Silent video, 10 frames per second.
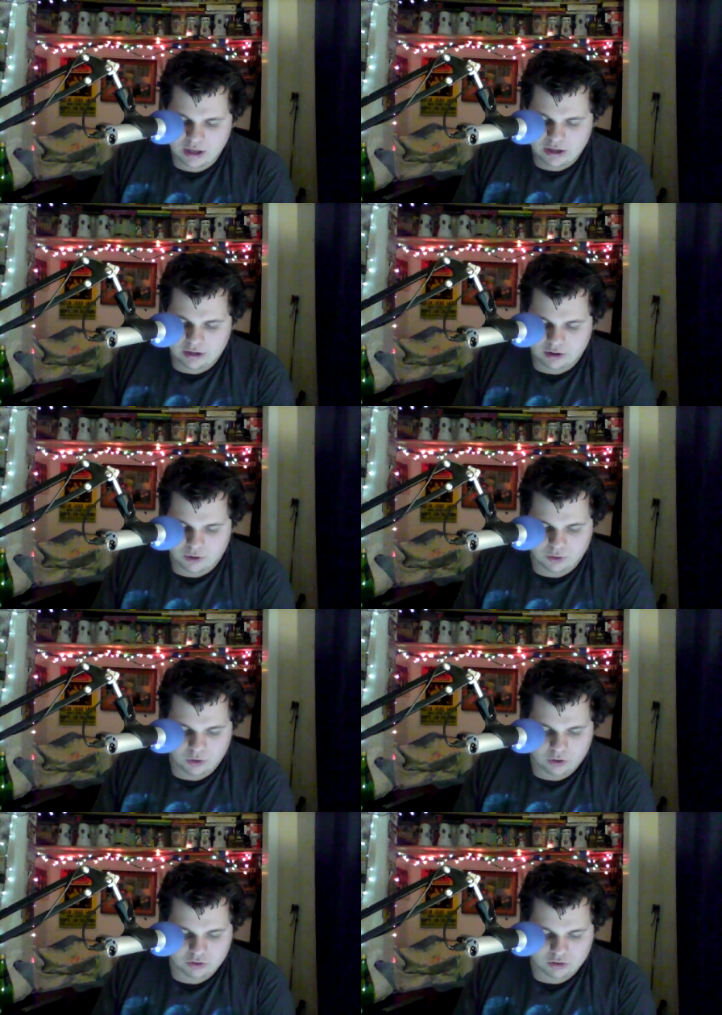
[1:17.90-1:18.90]
You know,
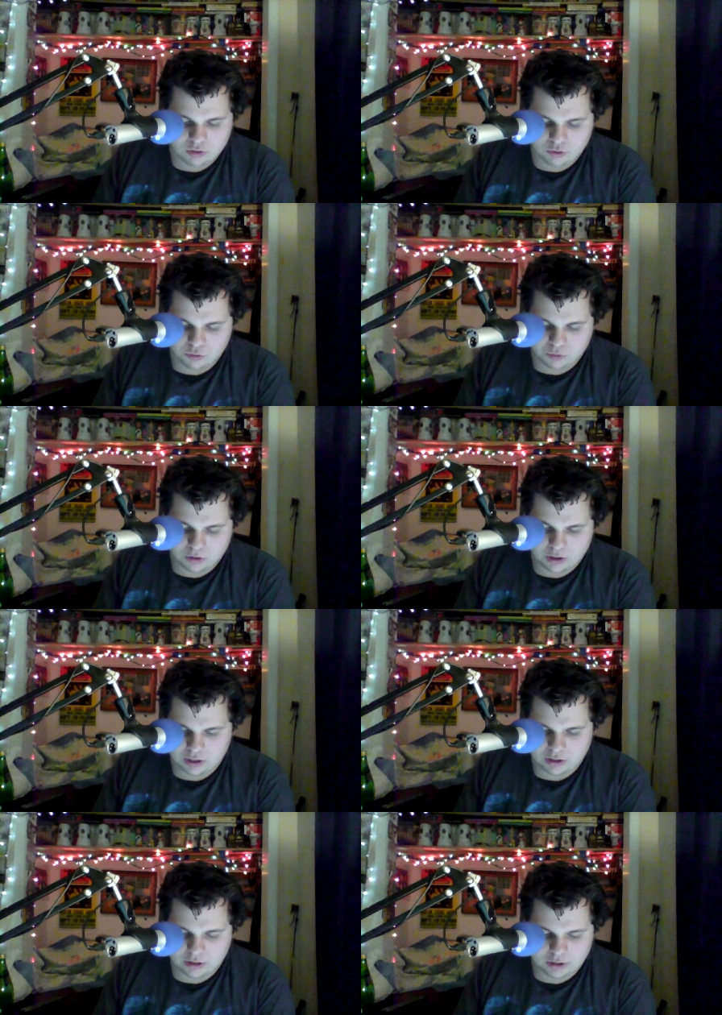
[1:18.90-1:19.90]
lost to
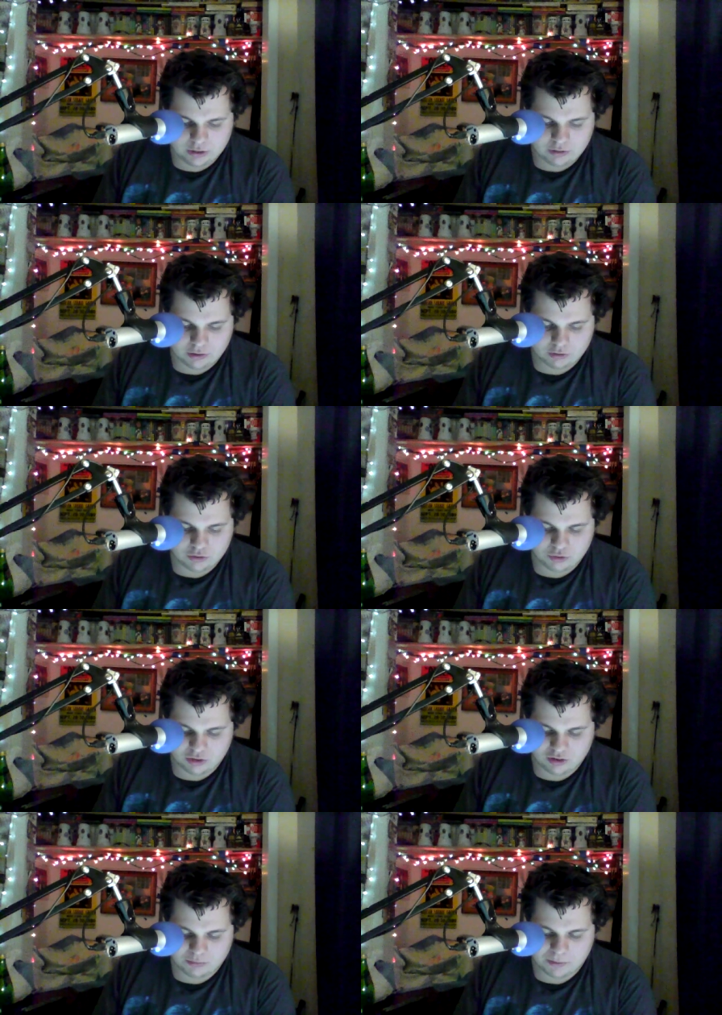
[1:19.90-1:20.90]
a
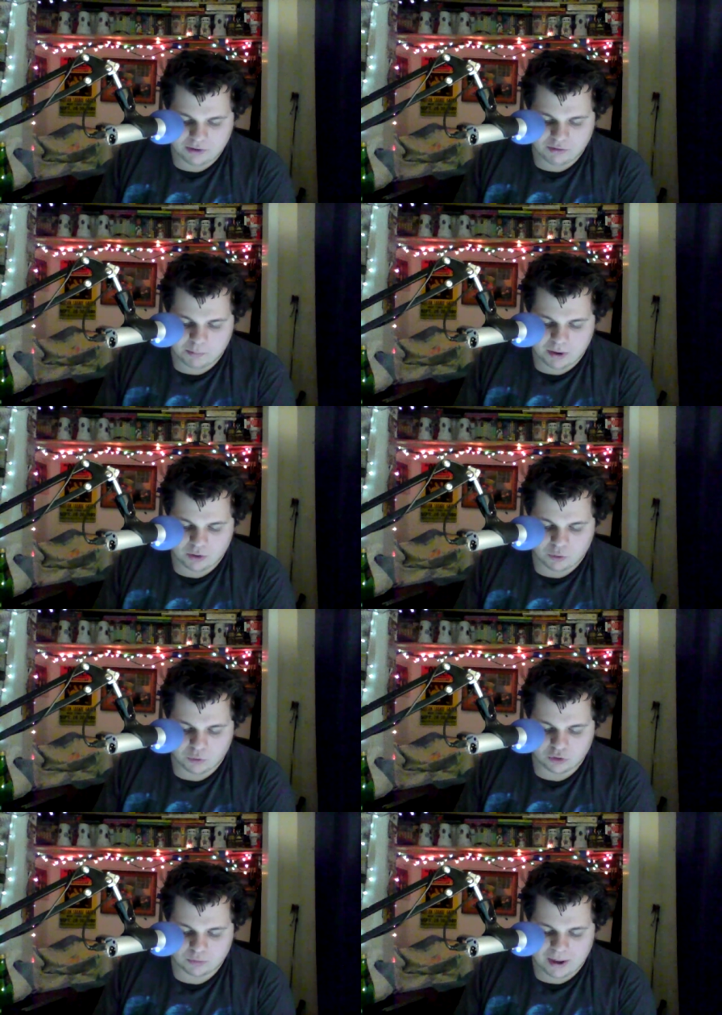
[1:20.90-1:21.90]
little bit of a better
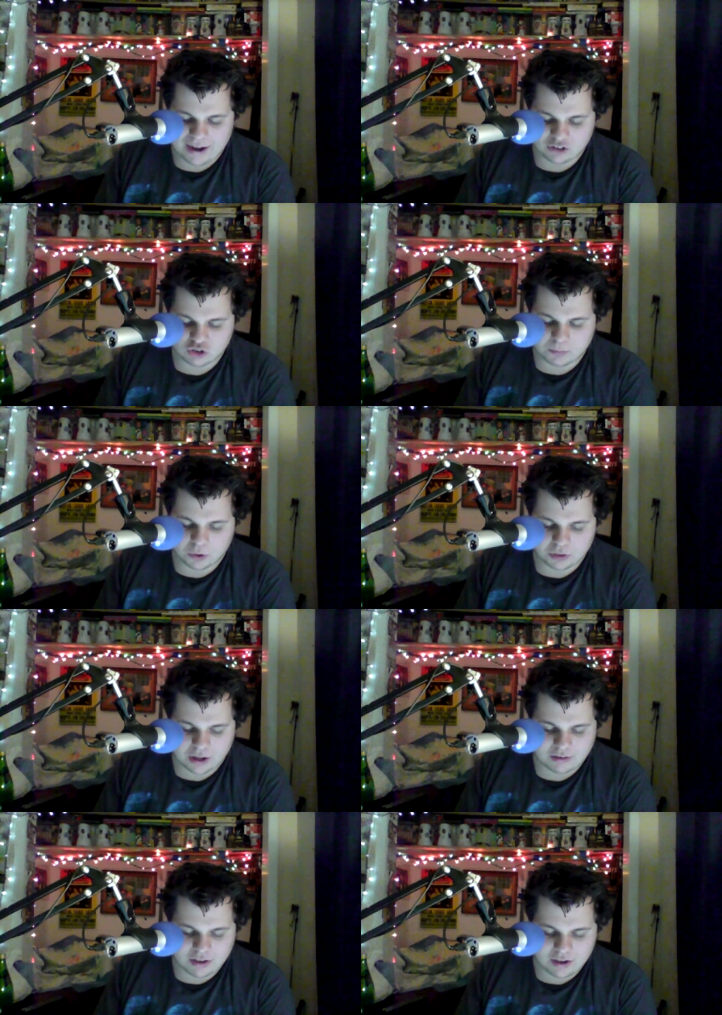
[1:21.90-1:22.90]
horse, Panda Spur, that
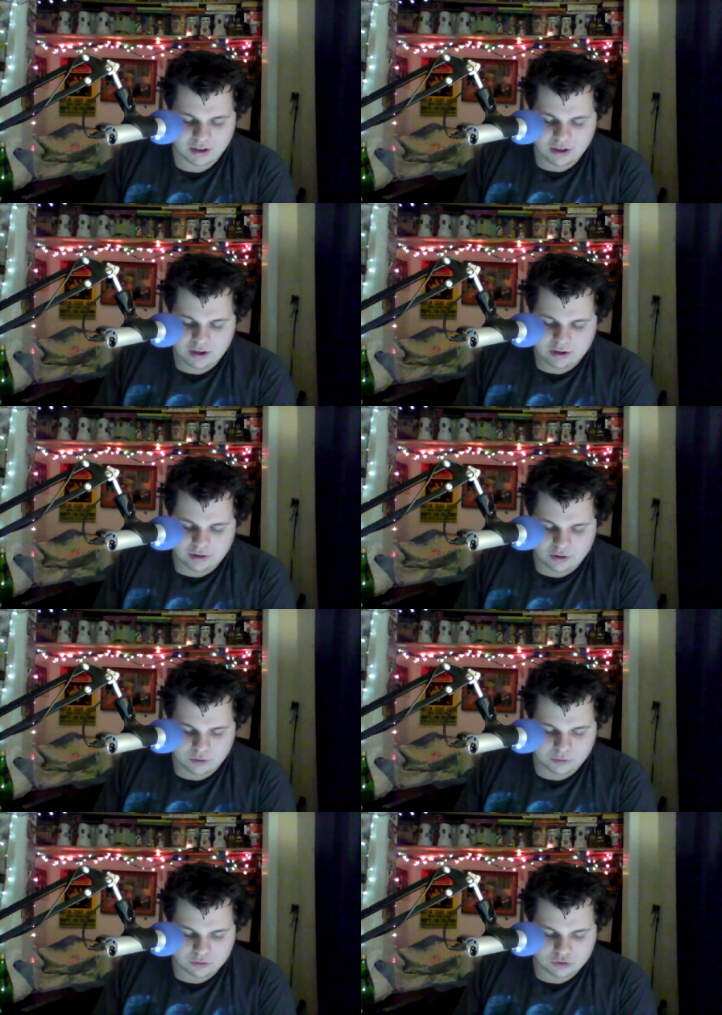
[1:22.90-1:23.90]
day. You
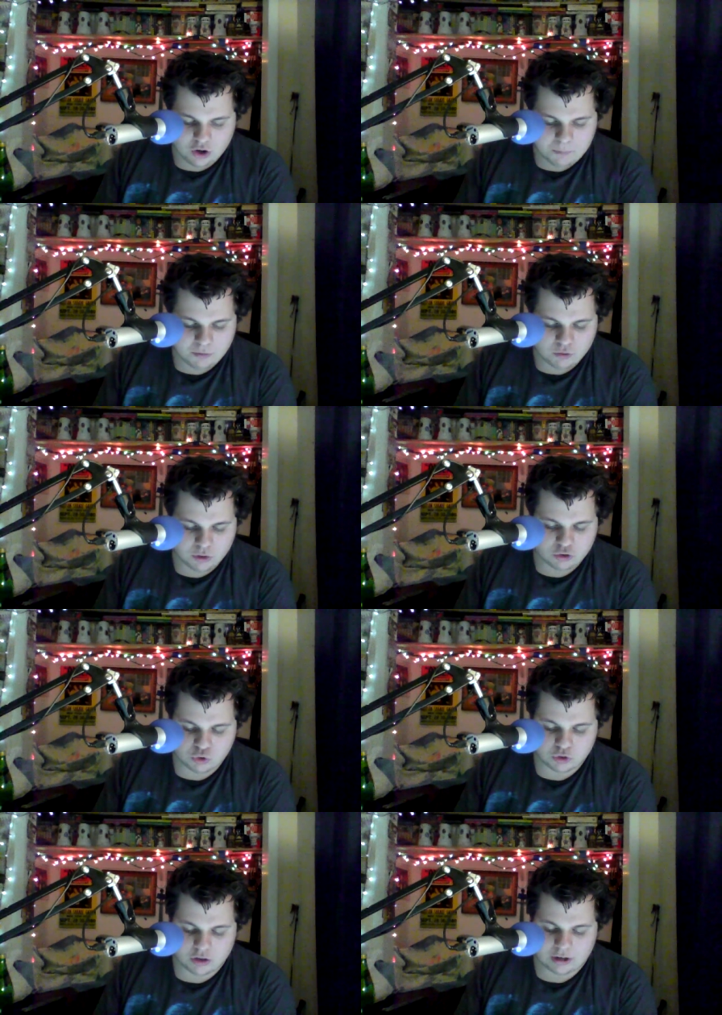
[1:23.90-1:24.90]
know, start before this
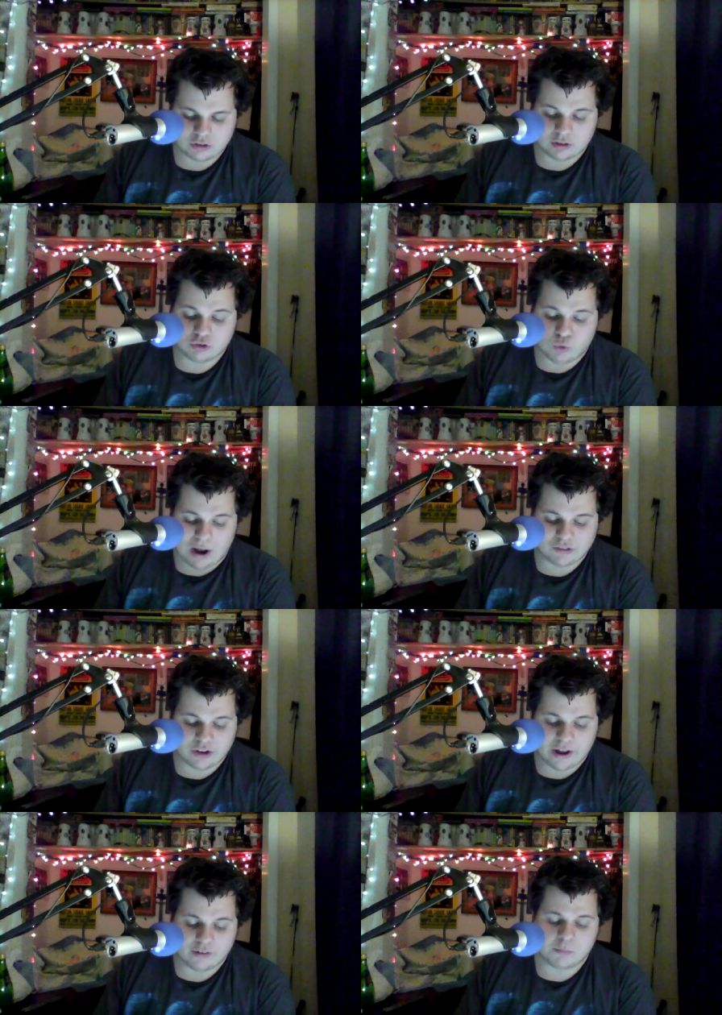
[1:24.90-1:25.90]
horse actually scratched
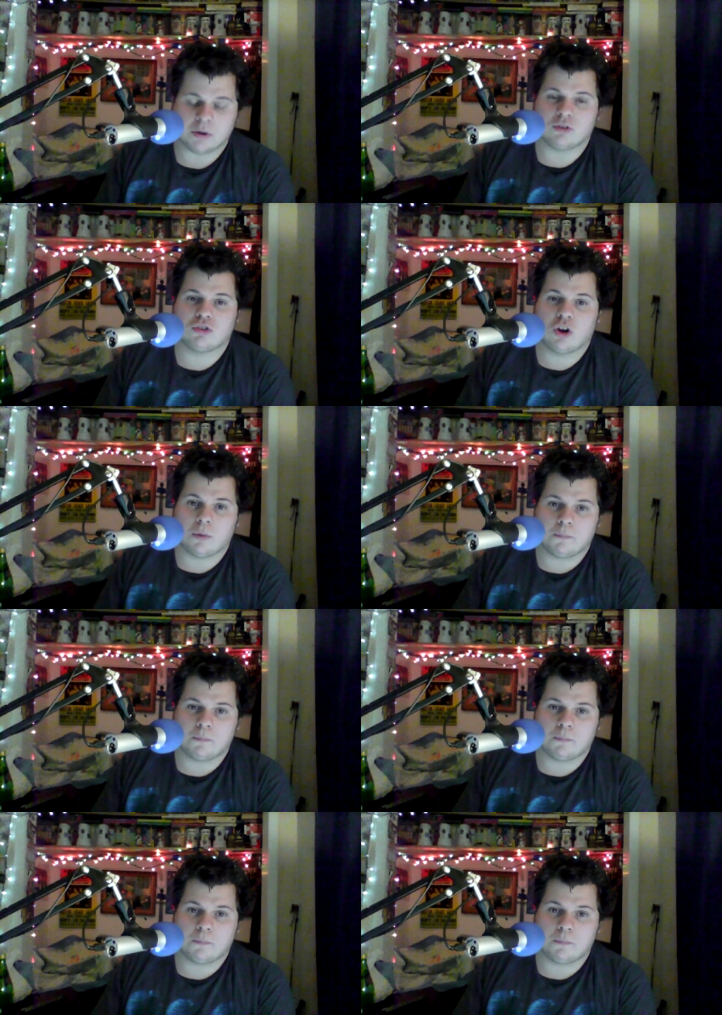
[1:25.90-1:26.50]
out of, but his start